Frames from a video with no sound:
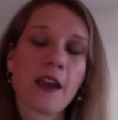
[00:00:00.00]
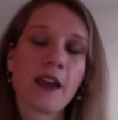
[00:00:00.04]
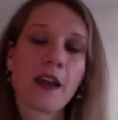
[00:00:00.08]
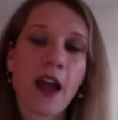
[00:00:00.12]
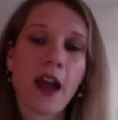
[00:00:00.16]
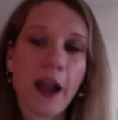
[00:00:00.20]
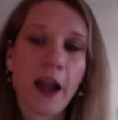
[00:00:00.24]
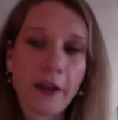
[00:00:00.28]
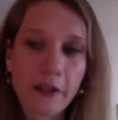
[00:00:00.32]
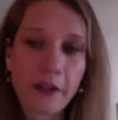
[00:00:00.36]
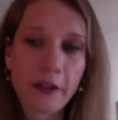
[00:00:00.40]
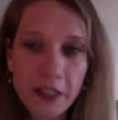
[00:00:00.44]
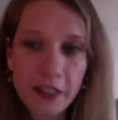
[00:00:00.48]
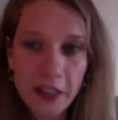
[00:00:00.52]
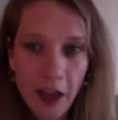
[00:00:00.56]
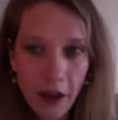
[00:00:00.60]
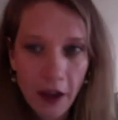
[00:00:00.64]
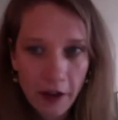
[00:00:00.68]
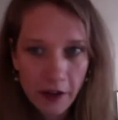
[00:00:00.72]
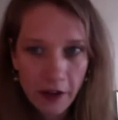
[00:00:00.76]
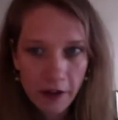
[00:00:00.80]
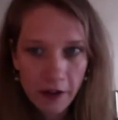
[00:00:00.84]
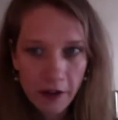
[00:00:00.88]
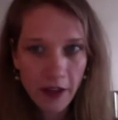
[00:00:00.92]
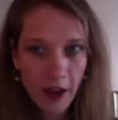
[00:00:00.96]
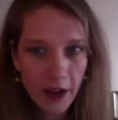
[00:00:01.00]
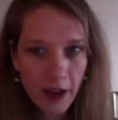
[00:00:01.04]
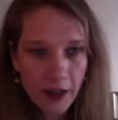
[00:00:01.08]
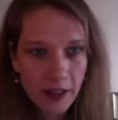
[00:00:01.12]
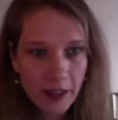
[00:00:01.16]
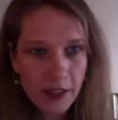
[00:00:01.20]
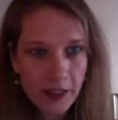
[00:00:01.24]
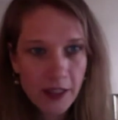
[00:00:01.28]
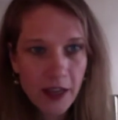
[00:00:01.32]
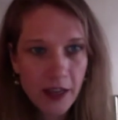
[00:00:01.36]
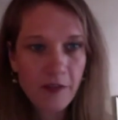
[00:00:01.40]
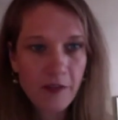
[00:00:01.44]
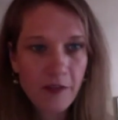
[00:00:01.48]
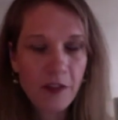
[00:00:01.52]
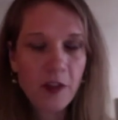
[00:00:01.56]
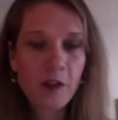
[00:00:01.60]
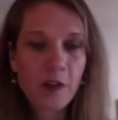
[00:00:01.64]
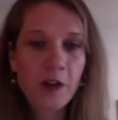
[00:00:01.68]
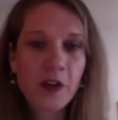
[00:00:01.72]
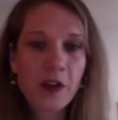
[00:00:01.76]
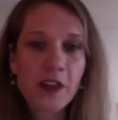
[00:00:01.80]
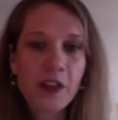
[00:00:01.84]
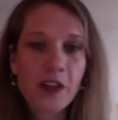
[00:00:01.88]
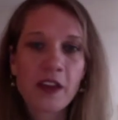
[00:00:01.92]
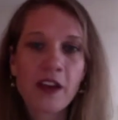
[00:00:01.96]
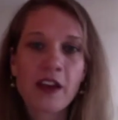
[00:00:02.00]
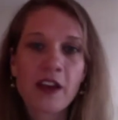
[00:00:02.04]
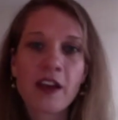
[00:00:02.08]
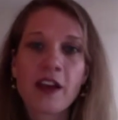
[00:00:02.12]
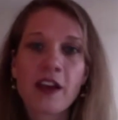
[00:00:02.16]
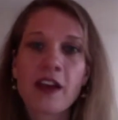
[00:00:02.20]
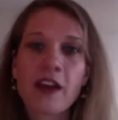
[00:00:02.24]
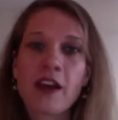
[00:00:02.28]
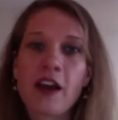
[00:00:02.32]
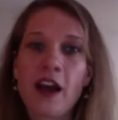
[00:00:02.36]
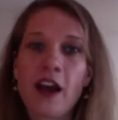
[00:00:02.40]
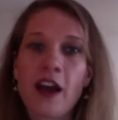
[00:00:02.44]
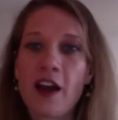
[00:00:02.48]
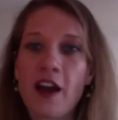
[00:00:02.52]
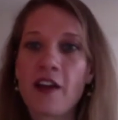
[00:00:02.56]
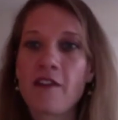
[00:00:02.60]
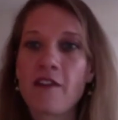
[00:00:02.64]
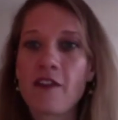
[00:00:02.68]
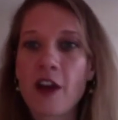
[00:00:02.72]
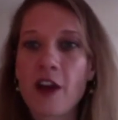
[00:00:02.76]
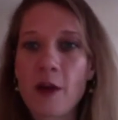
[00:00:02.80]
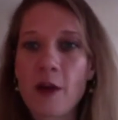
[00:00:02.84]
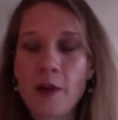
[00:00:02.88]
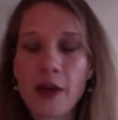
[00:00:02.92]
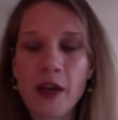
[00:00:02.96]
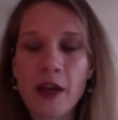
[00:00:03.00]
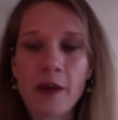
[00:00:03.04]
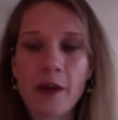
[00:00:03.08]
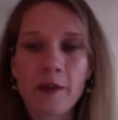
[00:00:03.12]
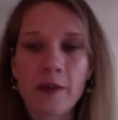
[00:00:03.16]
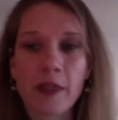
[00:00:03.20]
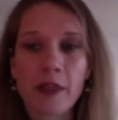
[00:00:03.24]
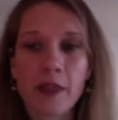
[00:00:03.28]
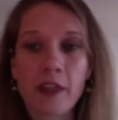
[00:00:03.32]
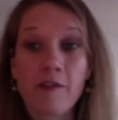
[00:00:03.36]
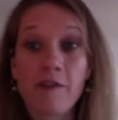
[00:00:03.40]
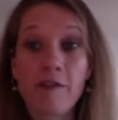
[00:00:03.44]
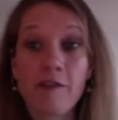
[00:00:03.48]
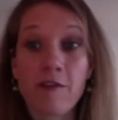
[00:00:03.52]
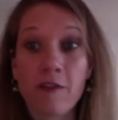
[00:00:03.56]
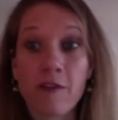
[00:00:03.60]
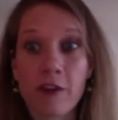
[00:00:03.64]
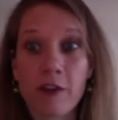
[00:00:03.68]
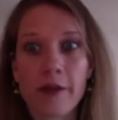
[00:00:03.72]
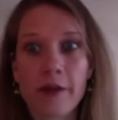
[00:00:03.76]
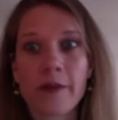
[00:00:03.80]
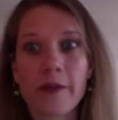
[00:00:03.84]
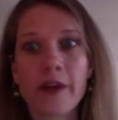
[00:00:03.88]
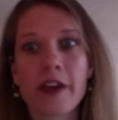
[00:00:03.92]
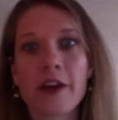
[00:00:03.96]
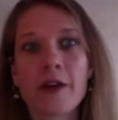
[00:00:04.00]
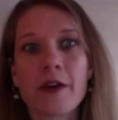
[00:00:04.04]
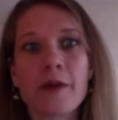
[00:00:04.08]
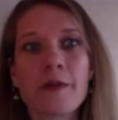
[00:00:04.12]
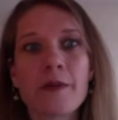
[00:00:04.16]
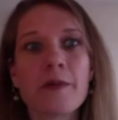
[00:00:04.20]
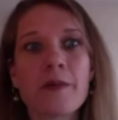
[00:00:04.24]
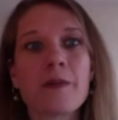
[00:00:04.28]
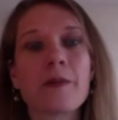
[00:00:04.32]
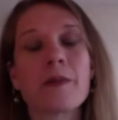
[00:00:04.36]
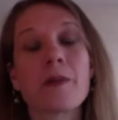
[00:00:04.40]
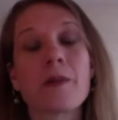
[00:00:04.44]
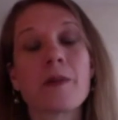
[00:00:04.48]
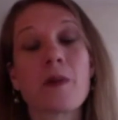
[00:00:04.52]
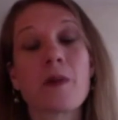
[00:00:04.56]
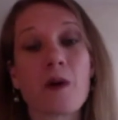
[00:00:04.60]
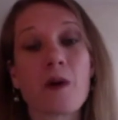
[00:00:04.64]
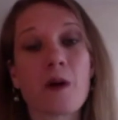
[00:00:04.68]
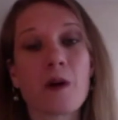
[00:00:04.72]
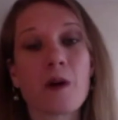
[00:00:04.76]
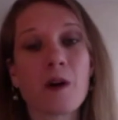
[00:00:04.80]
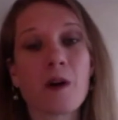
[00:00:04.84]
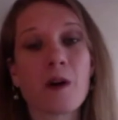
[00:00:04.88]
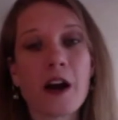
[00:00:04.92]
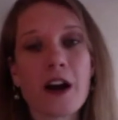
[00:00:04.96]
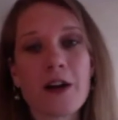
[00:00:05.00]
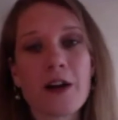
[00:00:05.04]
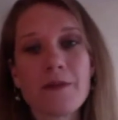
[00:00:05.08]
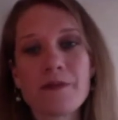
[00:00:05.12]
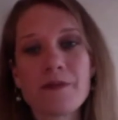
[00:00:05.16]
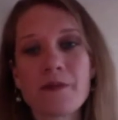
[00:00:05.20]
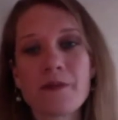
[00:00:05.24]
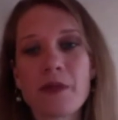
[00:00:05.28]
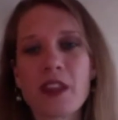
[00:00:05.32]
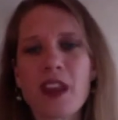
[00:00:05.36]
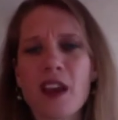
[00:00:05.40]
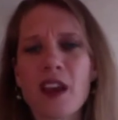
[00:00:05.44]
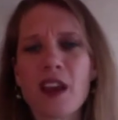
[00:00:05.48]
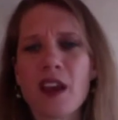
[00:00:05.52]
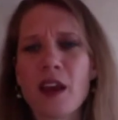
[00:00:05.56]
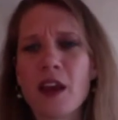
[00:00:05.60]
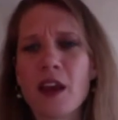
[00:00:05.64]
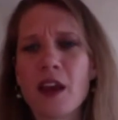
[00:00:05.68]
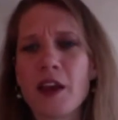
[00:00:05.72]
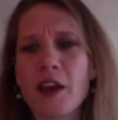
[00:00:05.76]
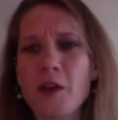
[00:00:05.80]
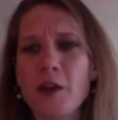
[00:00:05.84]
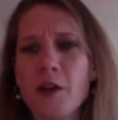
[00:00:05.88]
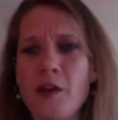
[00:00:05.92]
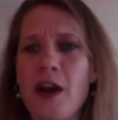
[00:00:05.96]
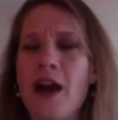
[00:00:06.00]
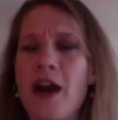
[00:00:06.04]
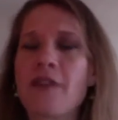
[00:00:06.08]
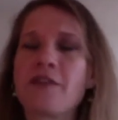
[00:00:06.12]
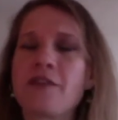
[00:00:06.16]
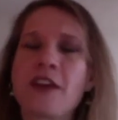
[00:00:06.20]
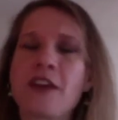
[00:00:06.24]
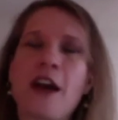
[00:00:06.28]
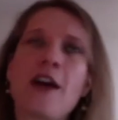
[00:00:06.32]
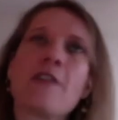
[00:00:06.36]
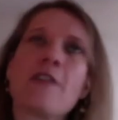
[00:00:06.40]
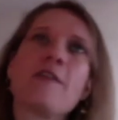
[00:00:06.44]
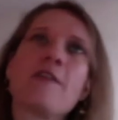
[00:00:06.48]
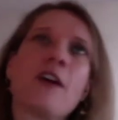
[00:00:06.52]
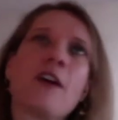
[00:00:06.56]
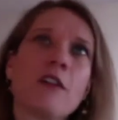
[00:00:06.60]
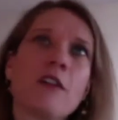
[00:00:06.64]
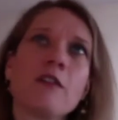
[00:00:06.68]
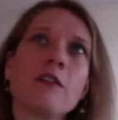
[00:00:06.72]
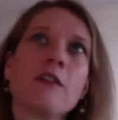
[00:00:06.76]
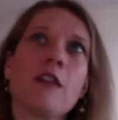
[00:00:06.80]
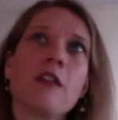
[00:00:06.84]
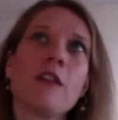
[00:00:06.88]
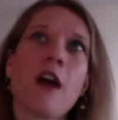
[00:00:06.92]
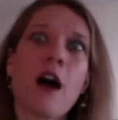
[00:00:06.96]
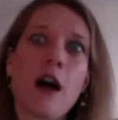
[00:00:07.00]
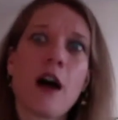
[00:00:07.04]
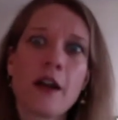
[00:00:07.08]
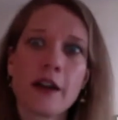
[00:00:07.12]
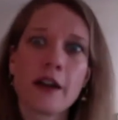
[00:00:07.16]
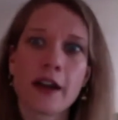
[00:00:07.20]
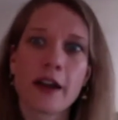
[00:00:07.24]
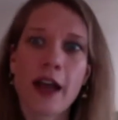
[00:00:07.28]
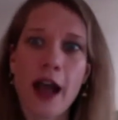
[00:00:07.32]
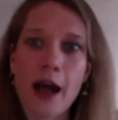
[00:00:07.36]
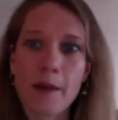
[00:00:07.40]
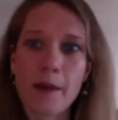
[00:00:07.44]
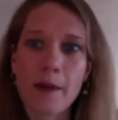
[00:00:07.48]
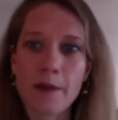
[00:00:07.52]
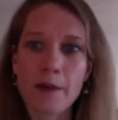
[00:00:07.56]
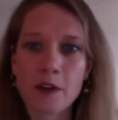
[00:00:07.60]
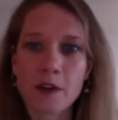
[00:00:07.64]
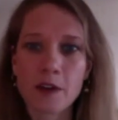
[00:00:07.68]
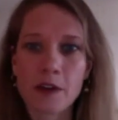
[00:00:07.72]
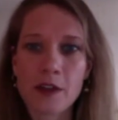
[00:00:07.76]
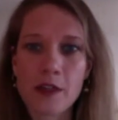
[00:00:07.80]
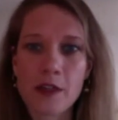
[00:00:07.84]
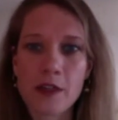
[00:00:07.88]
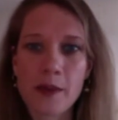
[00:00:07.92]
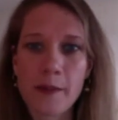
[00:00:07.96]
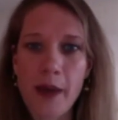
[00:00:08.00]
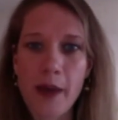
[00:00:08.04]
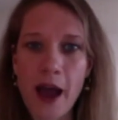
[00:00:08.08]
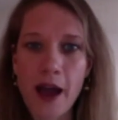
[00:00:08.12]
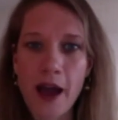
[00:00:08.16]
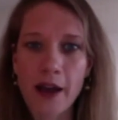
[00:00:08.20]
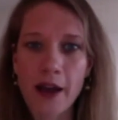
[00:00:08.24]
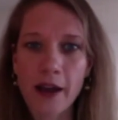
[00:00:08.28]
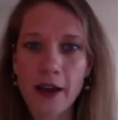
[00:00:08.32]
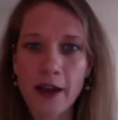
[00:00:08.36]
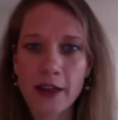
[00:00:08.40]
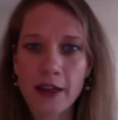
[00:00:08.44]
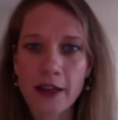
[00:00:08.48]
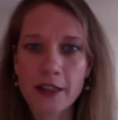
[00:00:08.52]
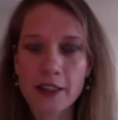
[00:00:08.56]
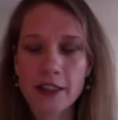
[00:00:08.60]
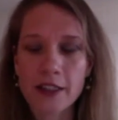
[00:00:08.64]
I'm going to tell you this: if you are thinking of coming up with a freemium program, you have to have a lot of capital in the back end.